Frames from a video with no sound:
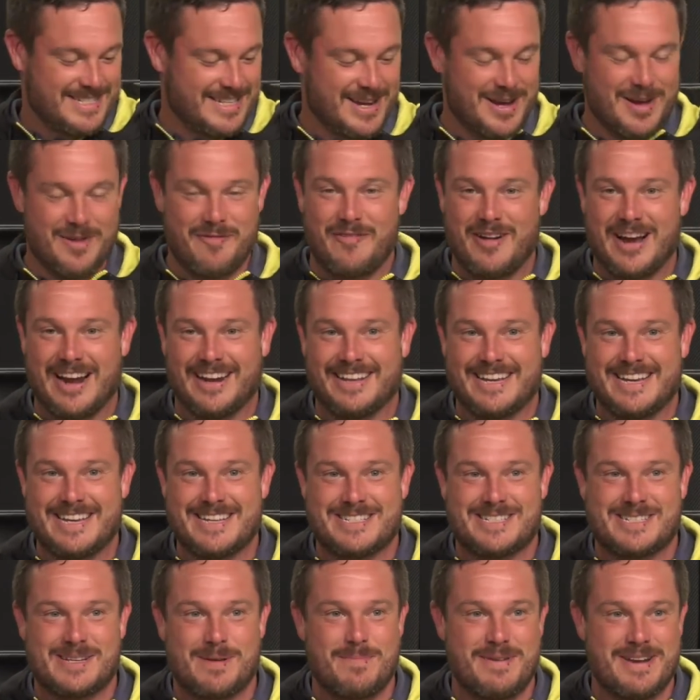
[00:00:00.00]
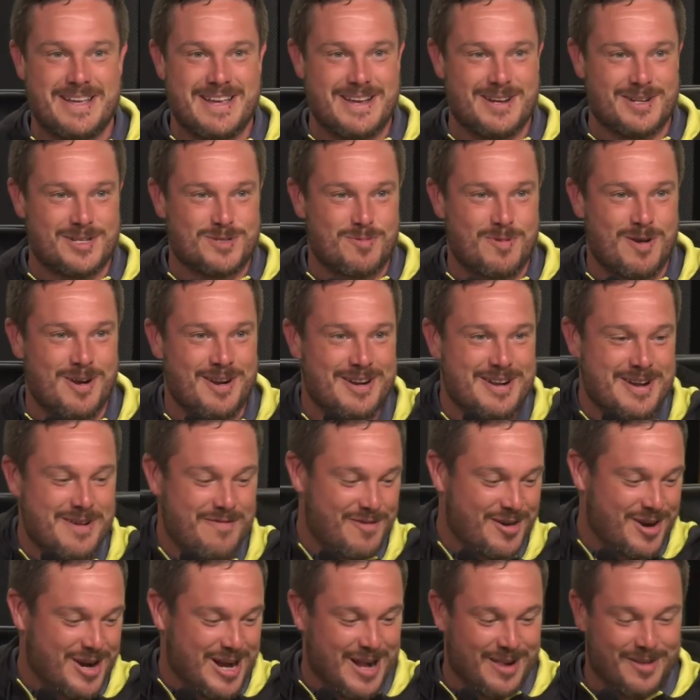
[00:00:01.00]
to finally hit somebody else wearing a
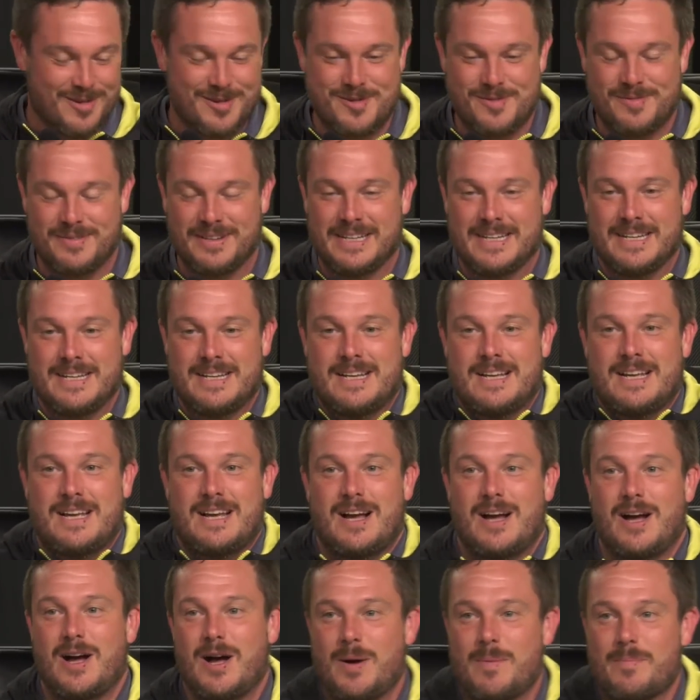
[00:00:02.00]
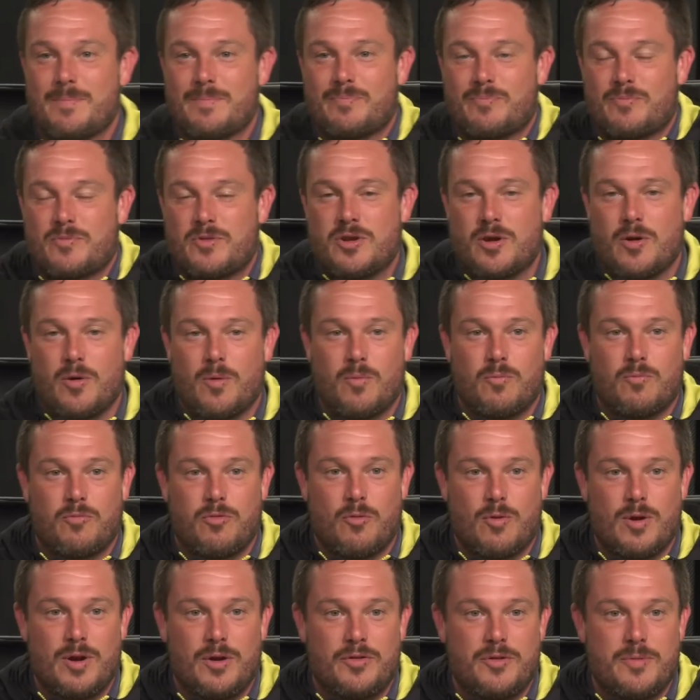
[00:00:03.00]
different color. You know,
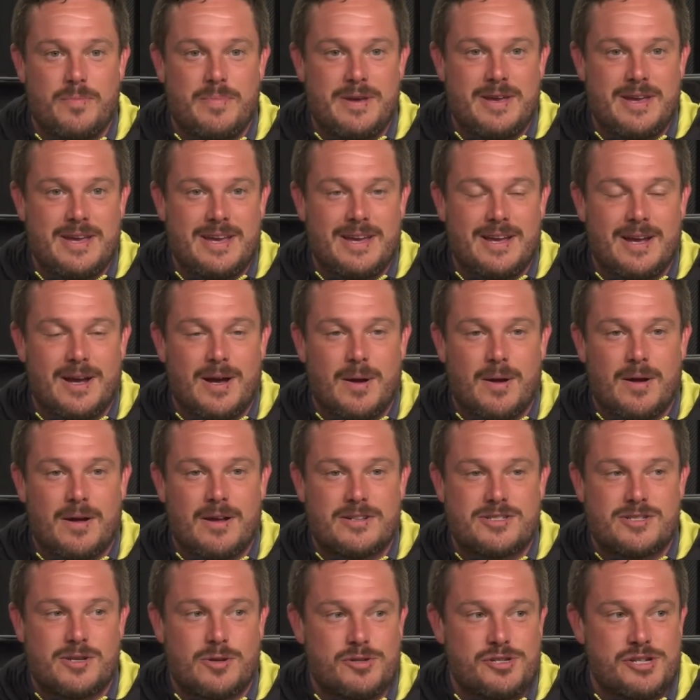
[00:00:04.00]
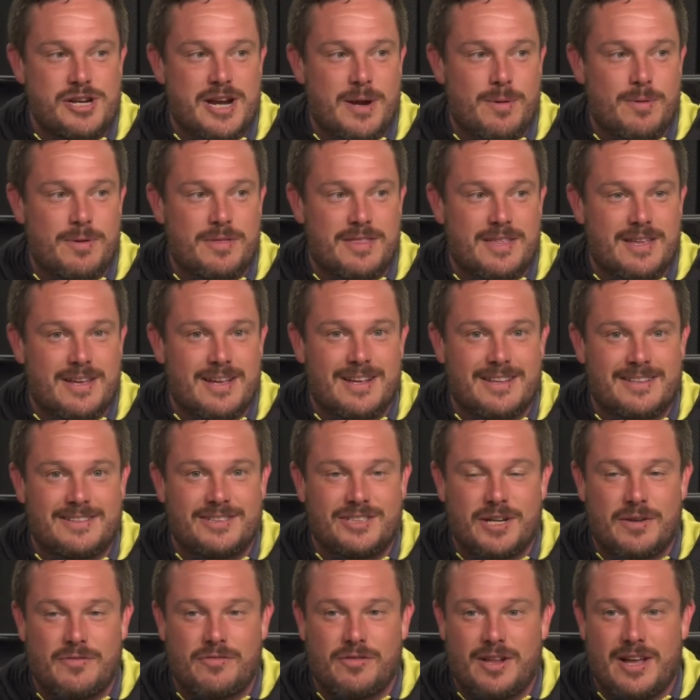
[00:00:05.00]
thrilled to be associated with the
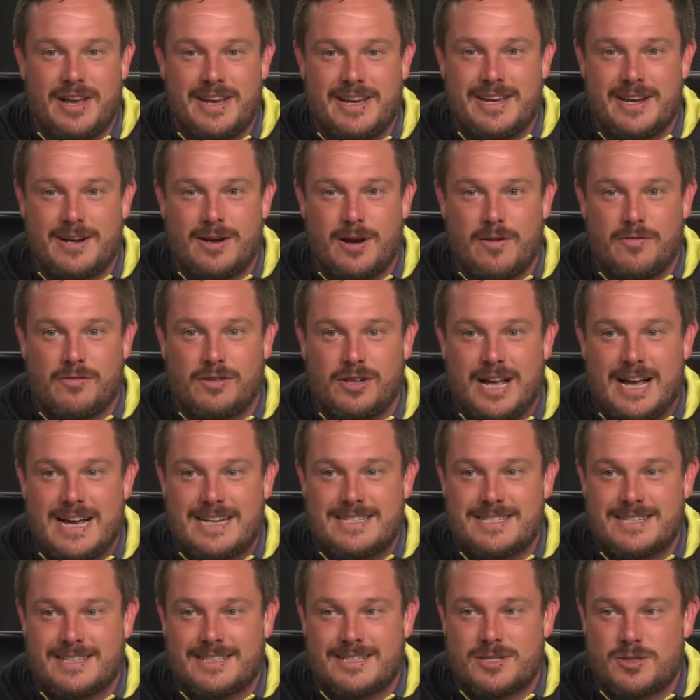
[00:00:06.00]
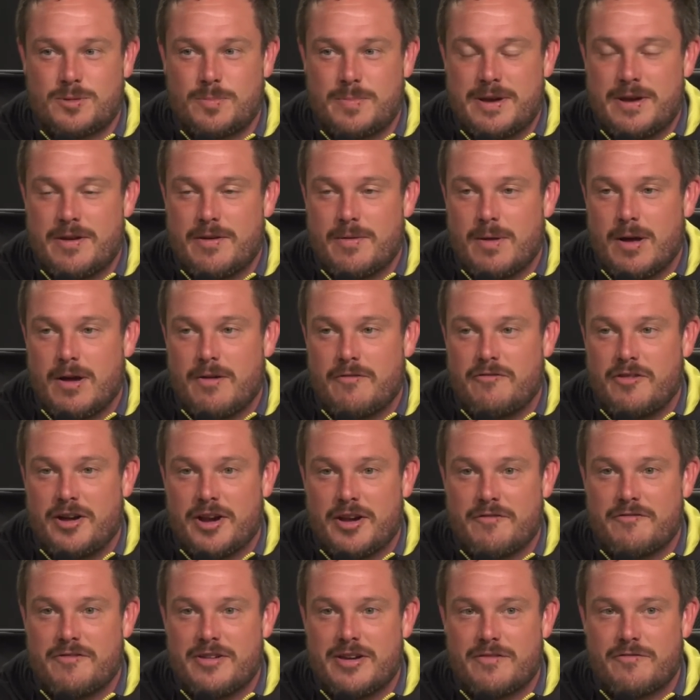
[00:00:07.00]
Chick-fil-A Kickoff Classic. This will be a
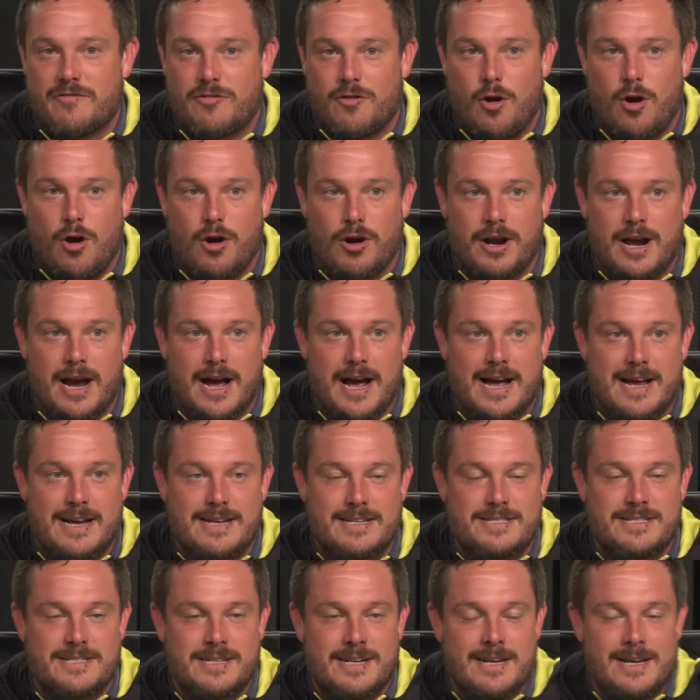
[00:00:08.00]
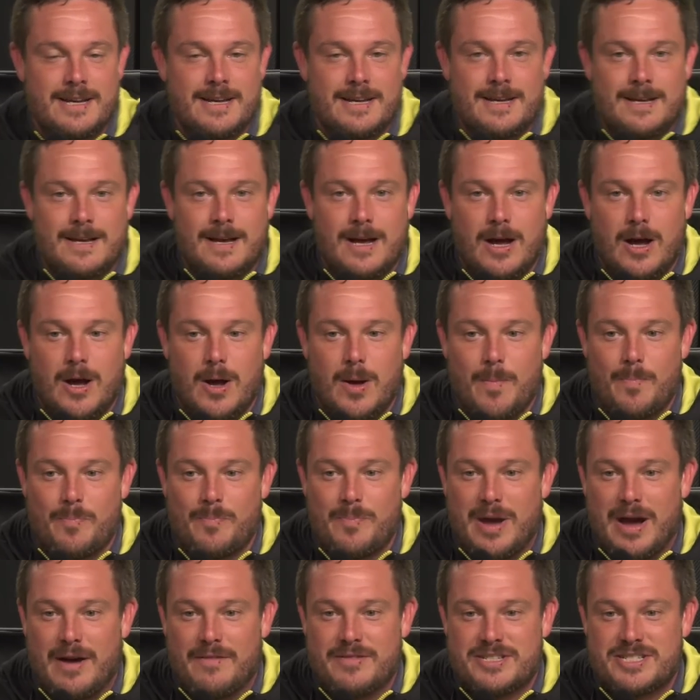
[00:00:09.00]
fun event for our guys.
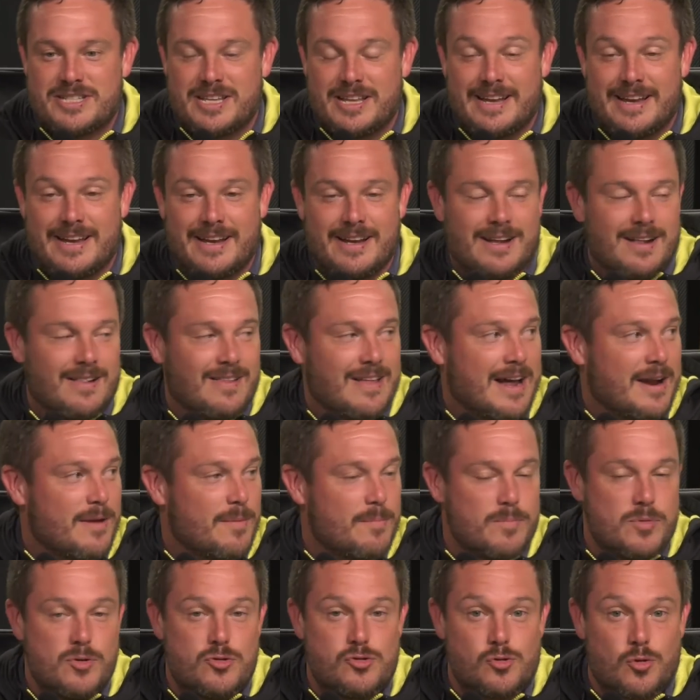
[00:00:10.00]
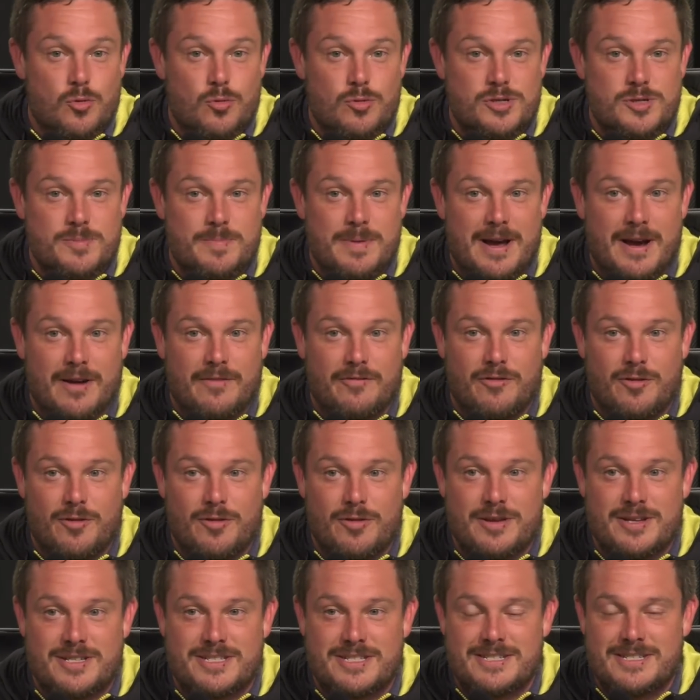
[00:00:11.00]
Obviously, a lot of mutual respect for
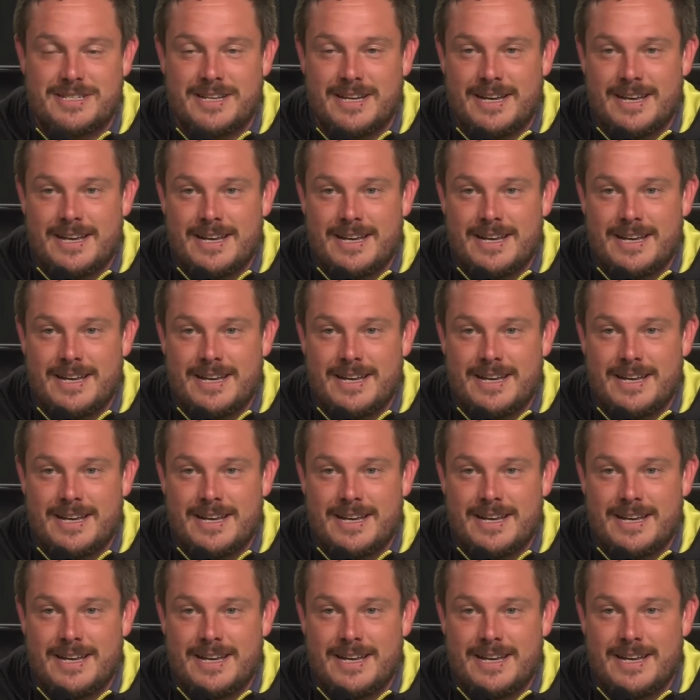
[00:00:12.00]
this